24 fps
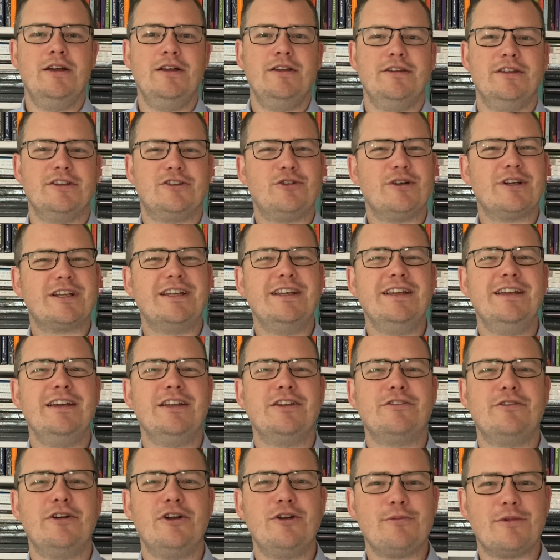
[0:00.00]
The trick here
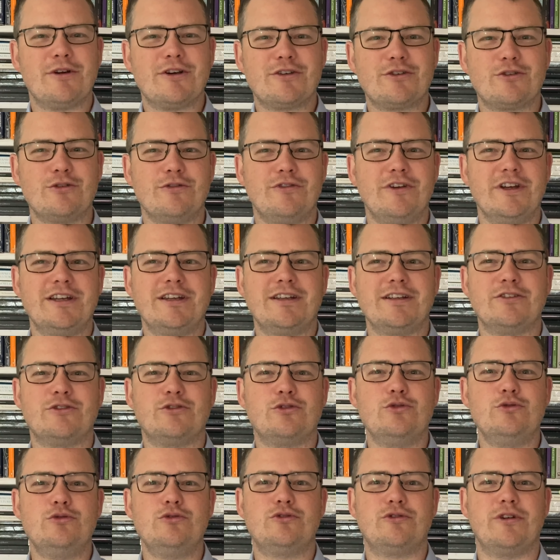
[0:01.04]
is very much to think in
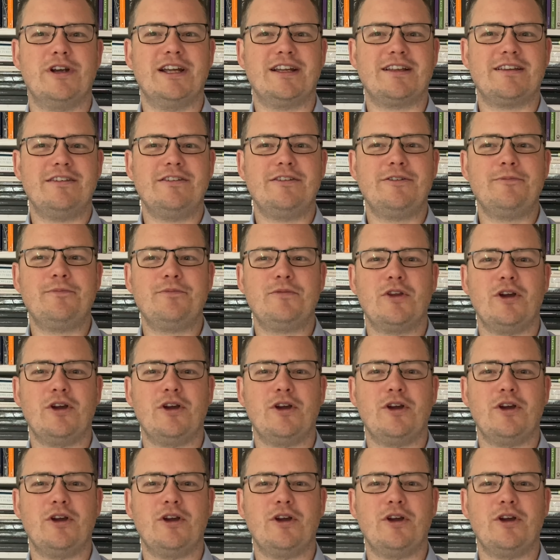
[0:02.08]
two tracks.